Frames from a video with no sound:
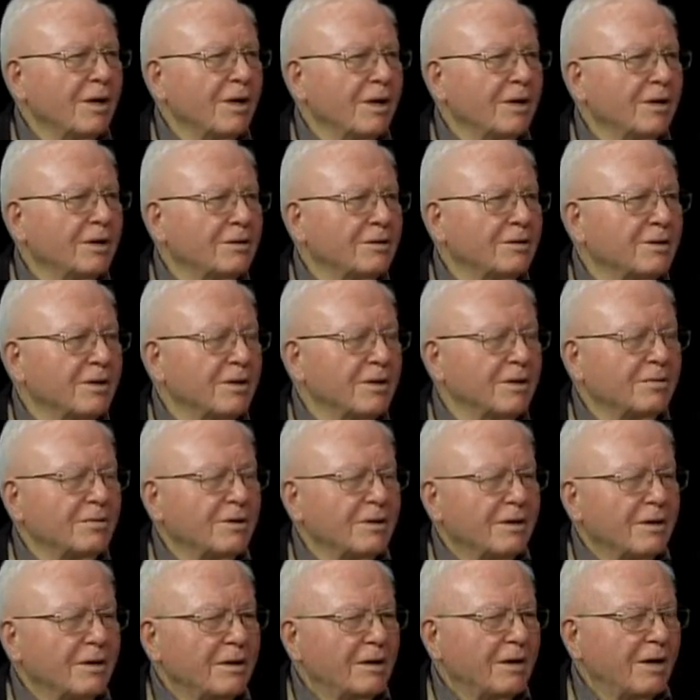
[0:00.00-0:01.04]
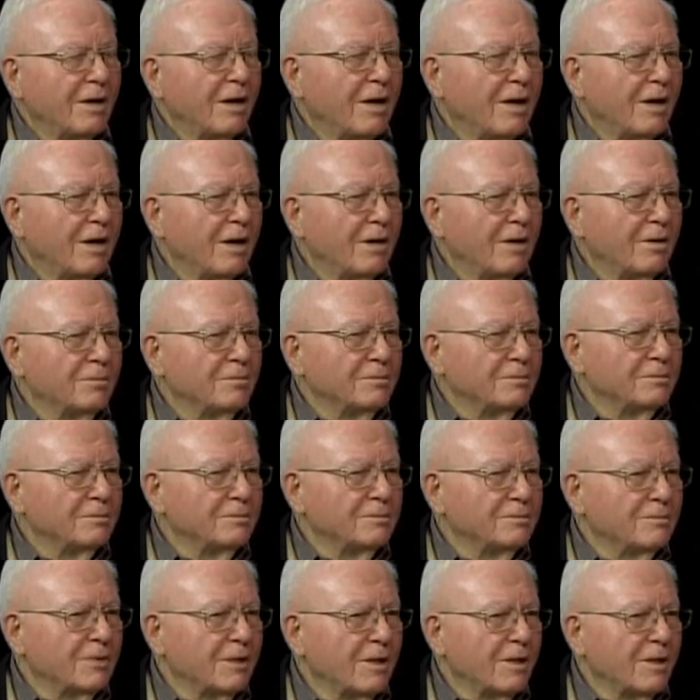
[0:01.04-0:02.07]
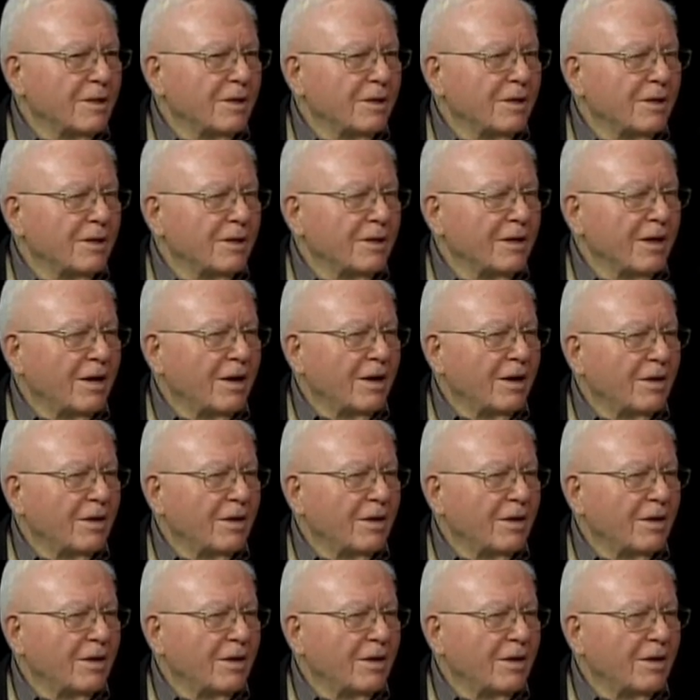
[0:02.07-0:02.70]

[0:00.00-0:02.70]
and uh, um, uh,